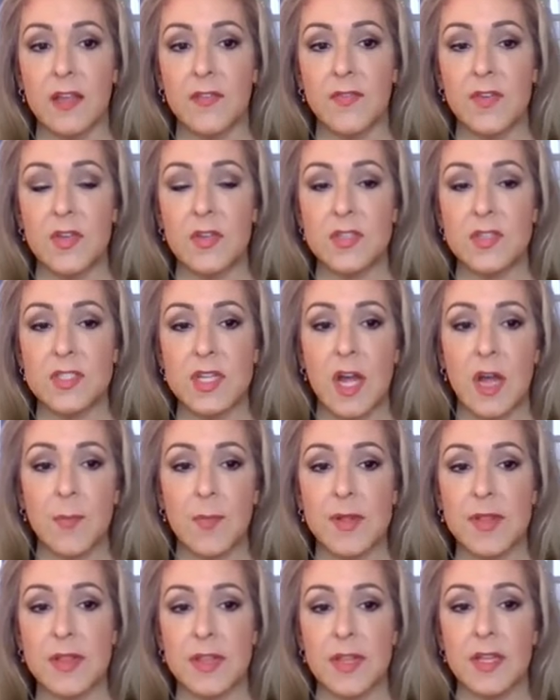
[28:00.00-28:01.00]
if you
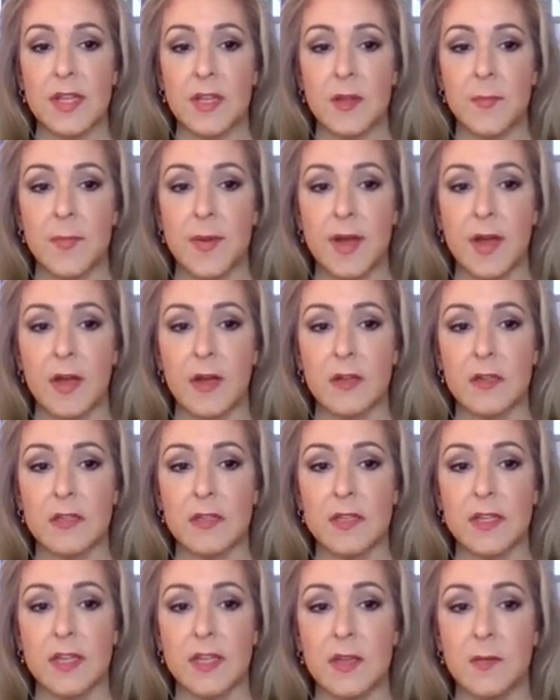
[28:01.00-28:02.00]
stop and think
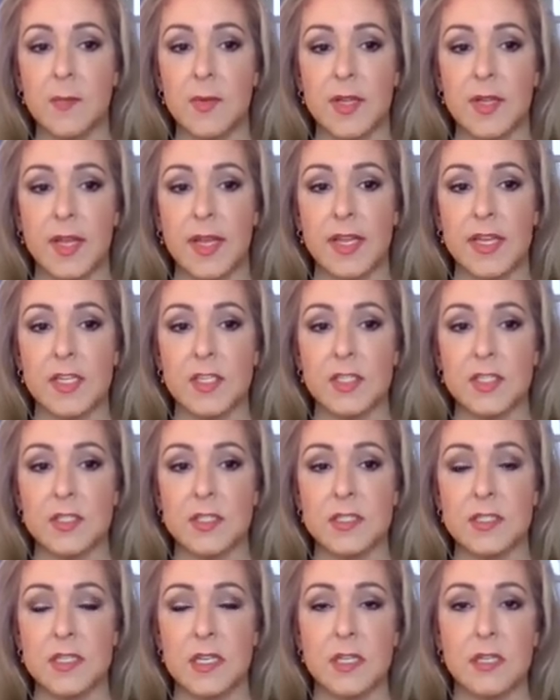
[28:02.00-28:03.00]
about the
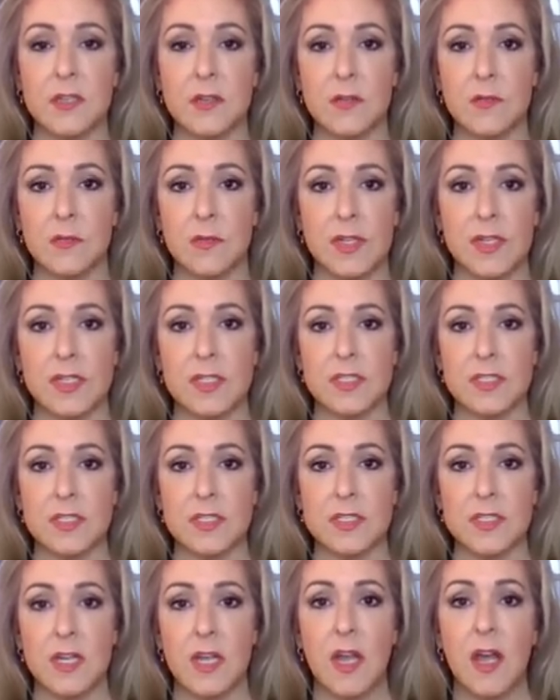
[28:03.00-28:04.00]
implications and the
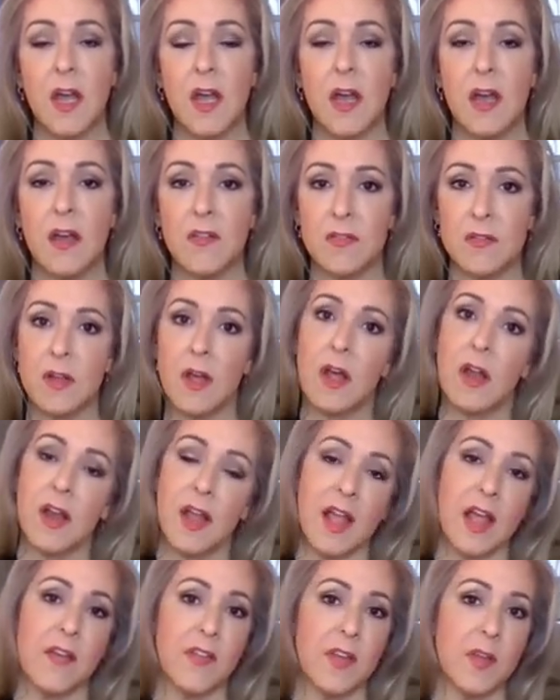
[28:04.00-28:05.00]
risk of
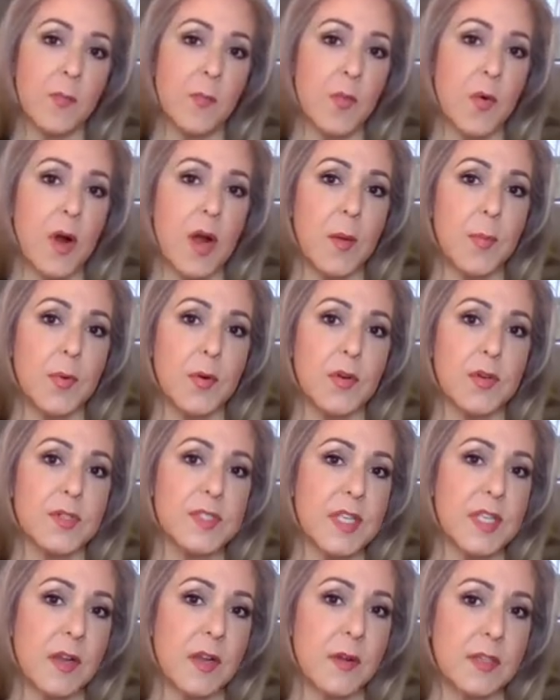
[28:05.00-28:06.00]
not having proper
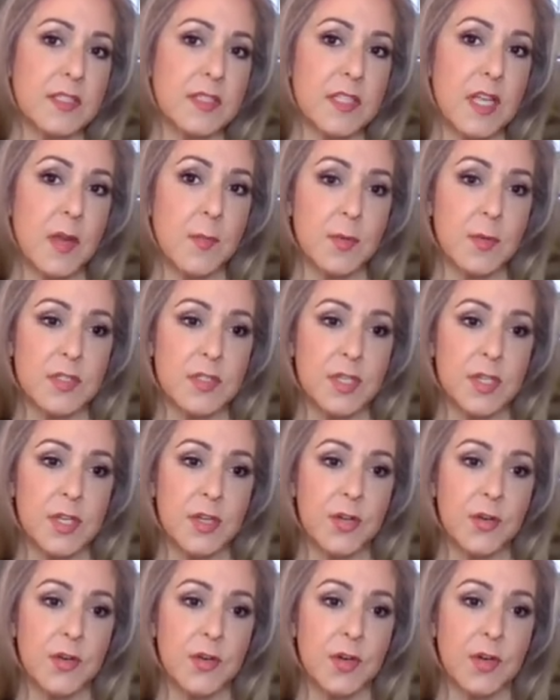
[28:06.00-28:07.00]

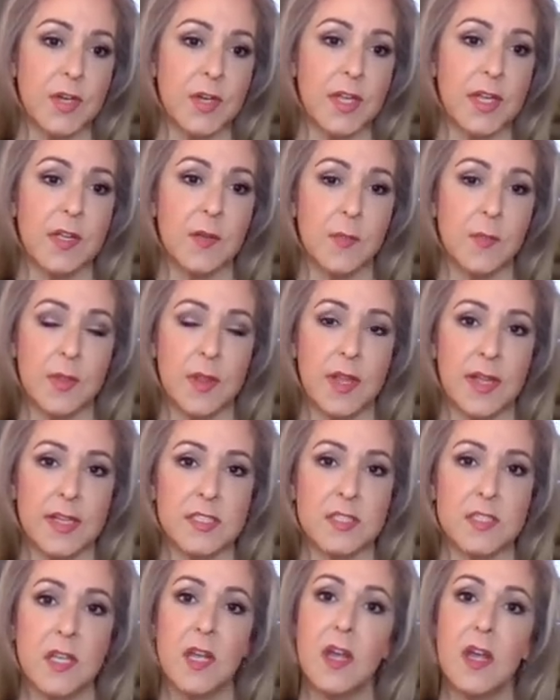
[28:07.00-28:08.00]
cybersecurity in
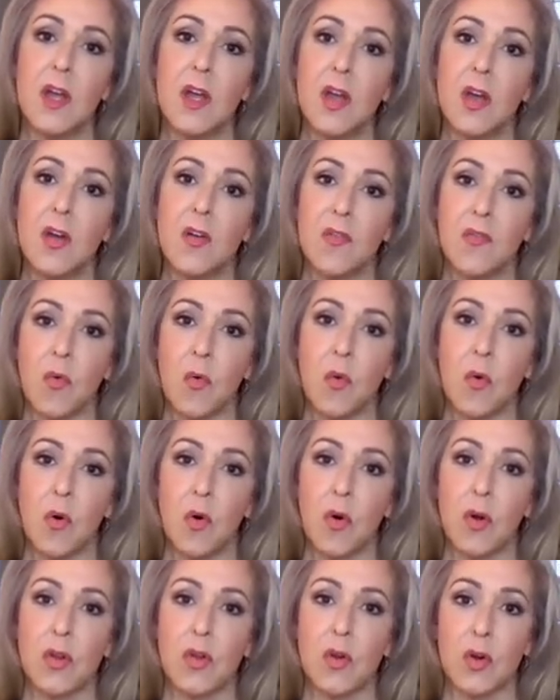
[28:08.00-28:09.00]
place
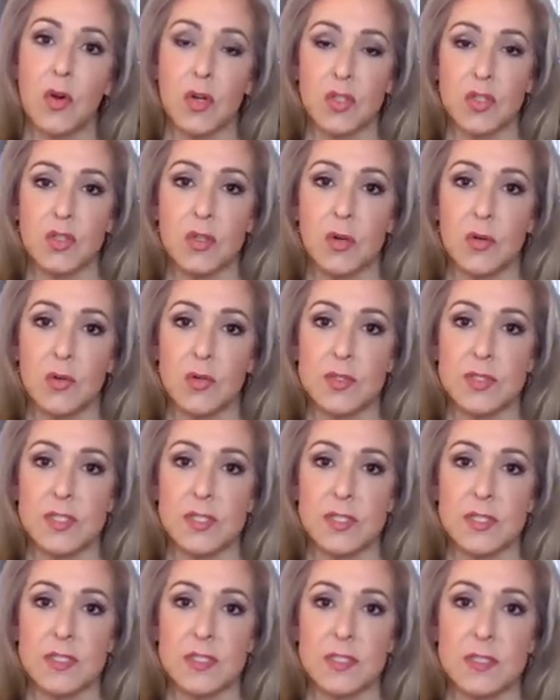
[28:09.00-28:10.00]
for your control
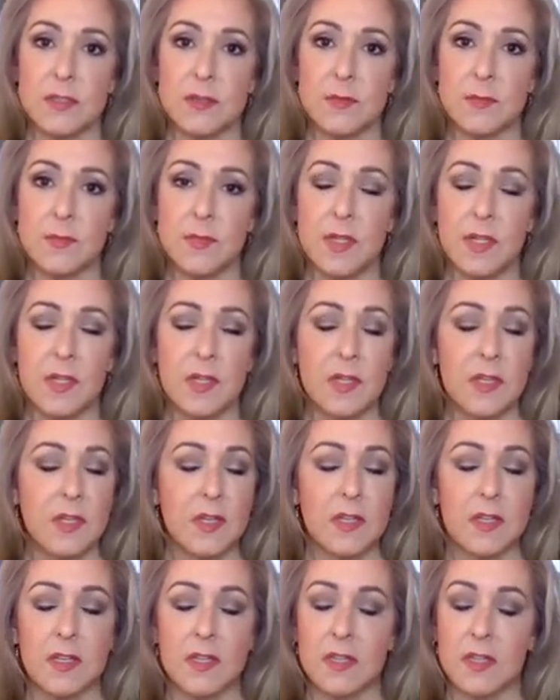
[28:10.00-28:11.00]
system,
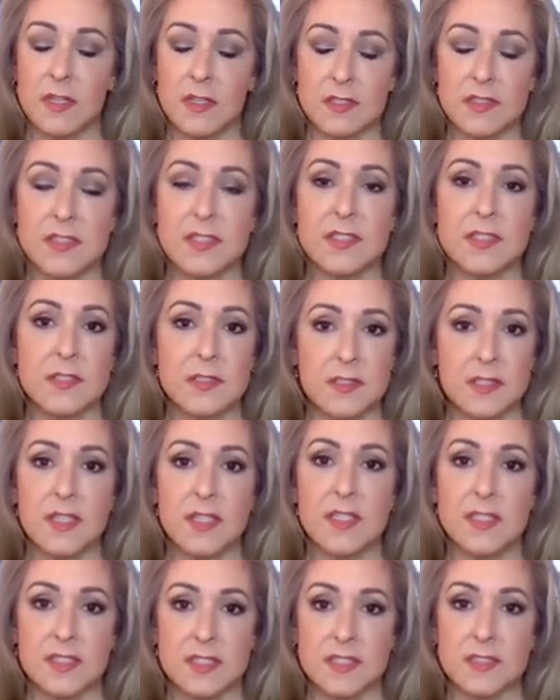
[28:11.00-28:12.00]
it's
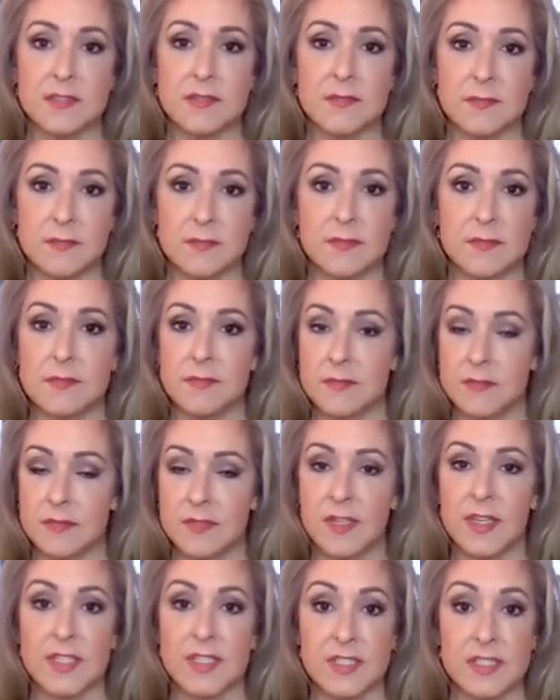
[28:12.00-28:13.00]
it's
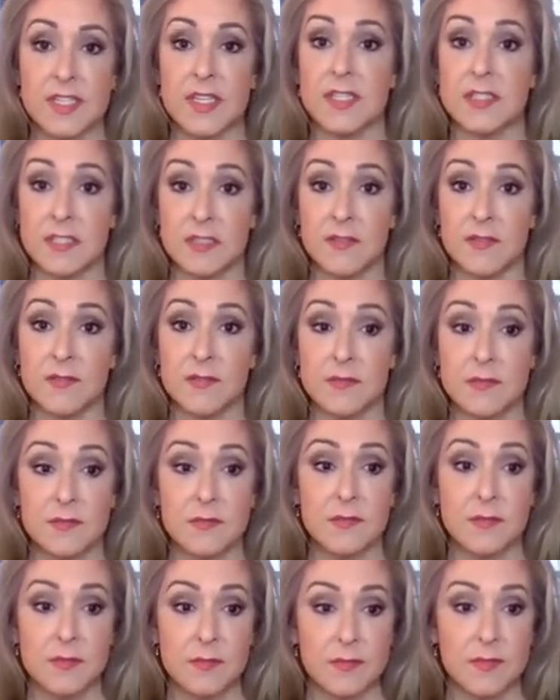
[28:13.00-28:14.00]
extensive
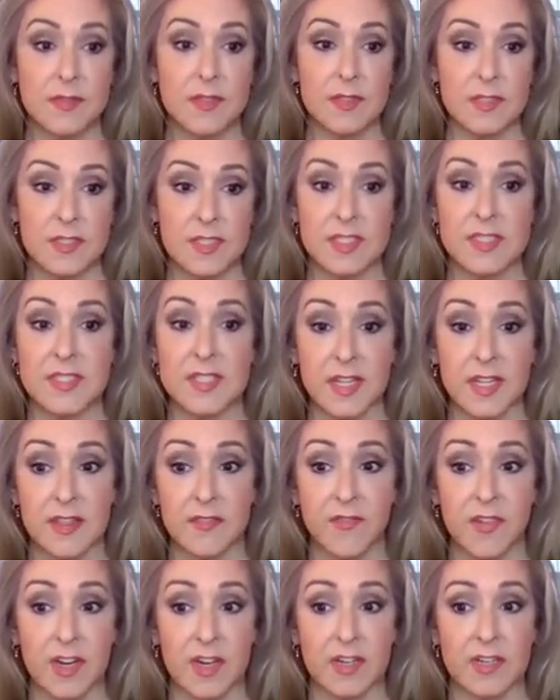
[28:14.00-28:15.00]
to say
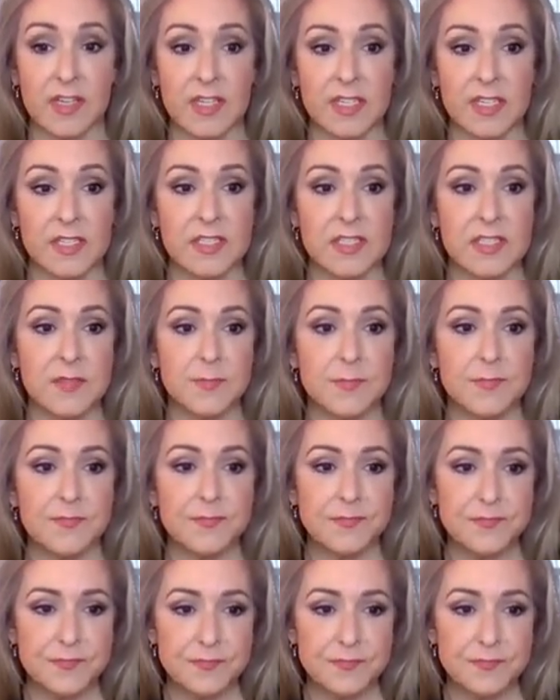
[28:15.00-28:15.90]
the very least.